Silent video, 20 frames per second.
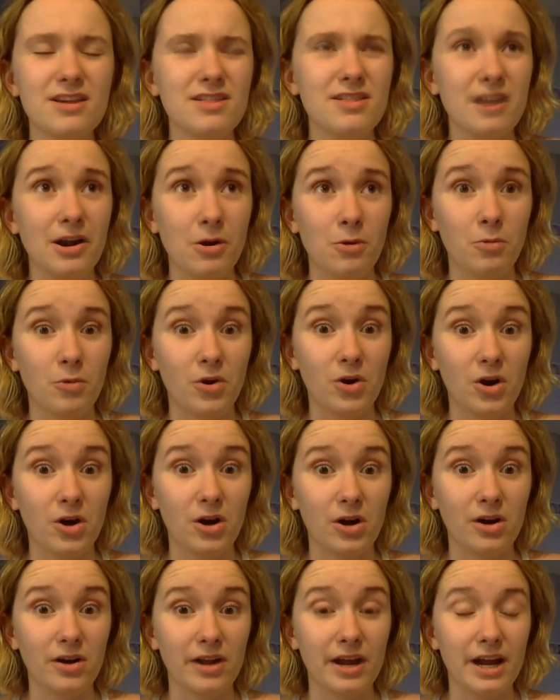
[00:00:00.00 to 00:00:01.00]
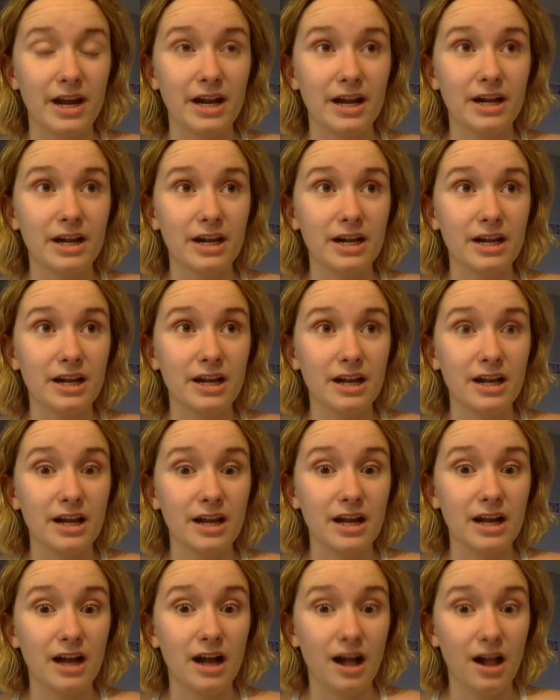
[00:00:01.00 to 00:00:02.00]
there were like
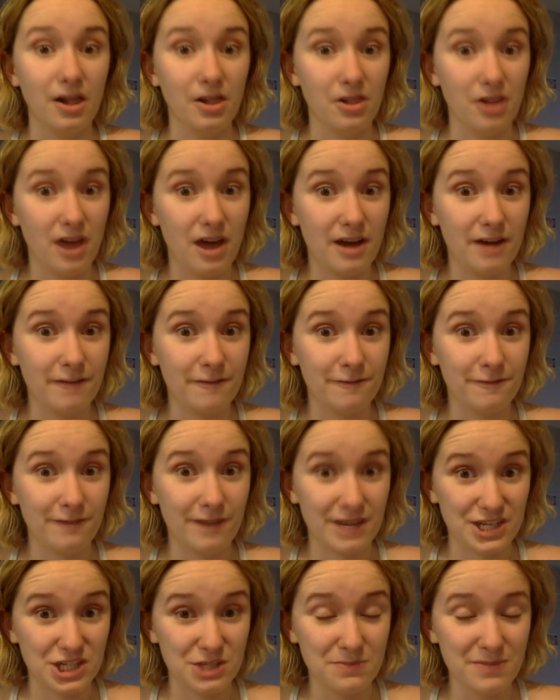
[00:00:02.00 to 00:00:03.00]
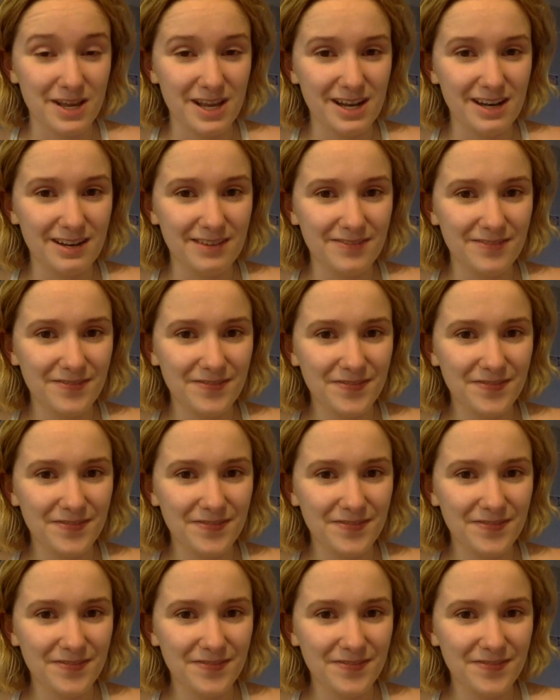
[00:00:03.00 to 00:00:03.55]
a lot of freshmen